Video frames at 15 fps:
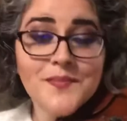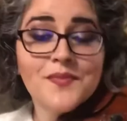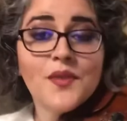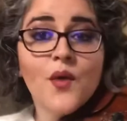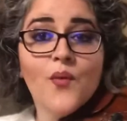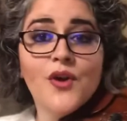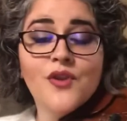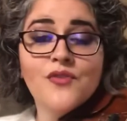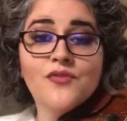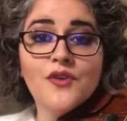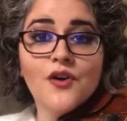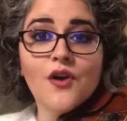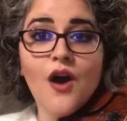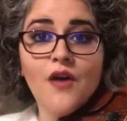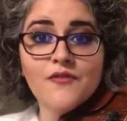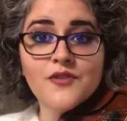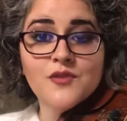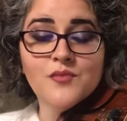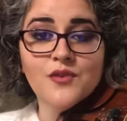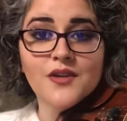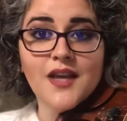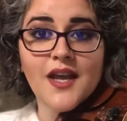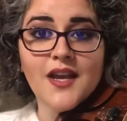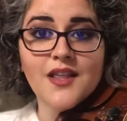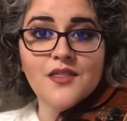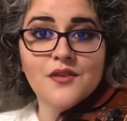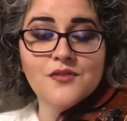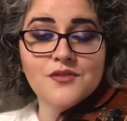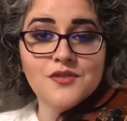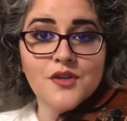when you feel comfortable getting
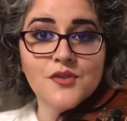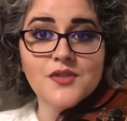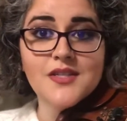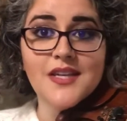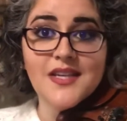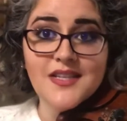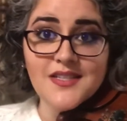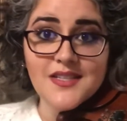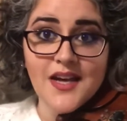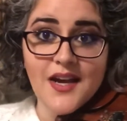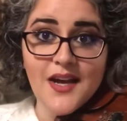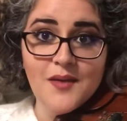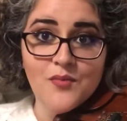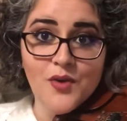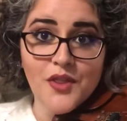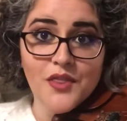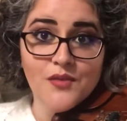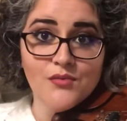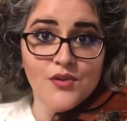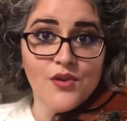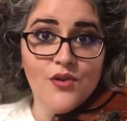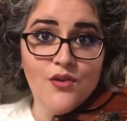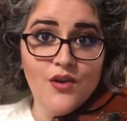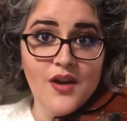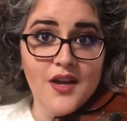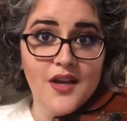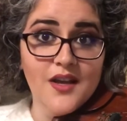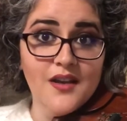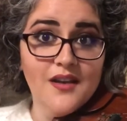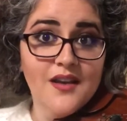those notes in time with the
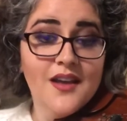recording,